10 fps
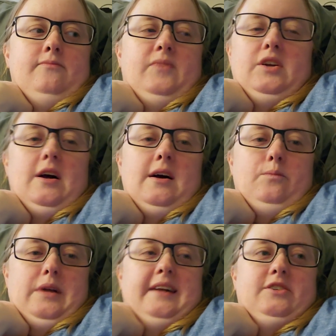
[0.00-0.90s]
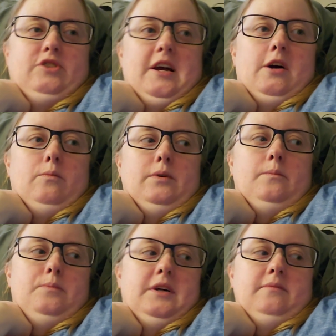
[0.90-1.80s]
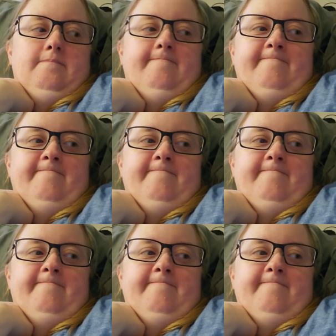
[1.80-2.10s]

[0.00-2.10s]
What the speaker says: They're not obliged to help, but